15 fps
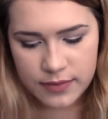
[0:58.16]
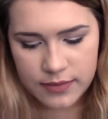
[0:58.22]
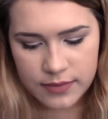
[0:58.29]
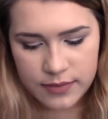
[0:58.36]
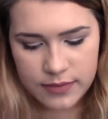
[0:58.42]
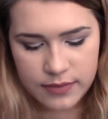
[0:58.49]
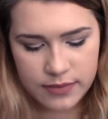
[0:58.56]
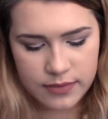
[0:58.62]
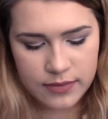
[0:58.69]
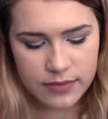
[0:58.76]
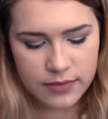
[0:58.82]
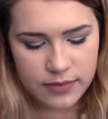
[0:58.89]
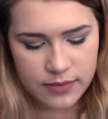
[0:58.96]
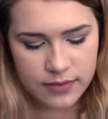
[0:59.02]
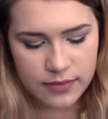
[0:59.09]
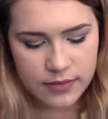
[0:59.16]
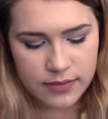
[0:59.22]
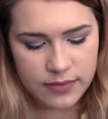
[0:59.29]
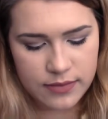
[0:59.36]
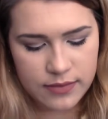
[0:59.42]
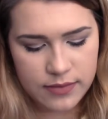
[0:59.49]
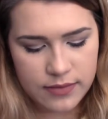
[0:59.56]

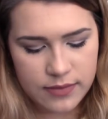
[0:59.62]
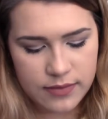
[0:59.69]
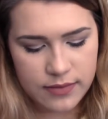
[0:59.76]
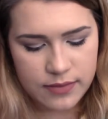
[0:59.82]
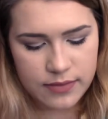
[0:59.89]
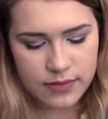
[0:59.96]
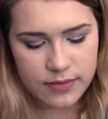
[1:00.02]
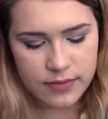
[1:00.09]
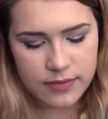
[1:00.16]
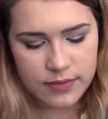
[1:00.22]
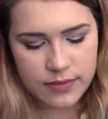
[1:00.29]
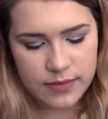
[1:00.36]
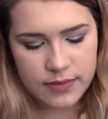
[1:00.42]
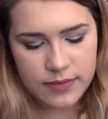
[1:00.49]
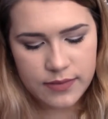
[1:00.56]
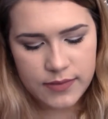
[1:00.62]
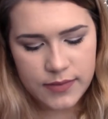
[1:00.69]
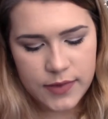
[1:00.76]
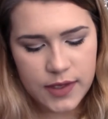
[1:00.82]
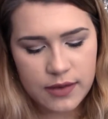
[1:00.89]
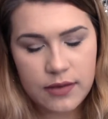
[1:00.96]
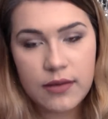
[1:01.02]

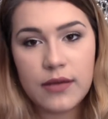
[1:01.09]
Nobody speaks.